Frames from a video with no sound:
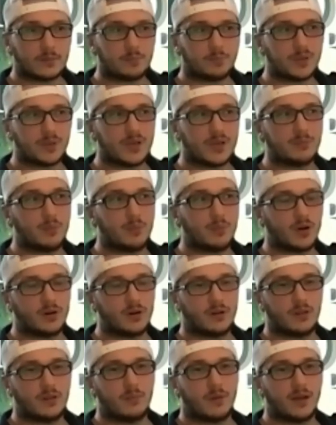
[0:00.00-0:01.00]
being put
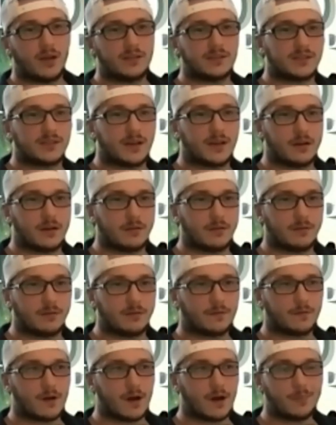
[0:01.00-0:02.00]
into the mindset of
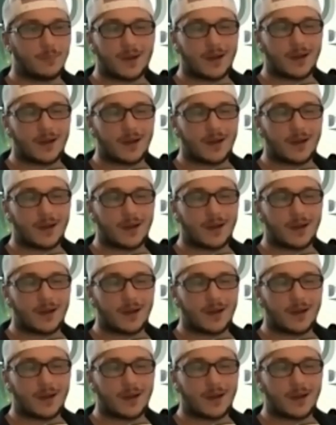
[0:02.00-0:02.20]
I'm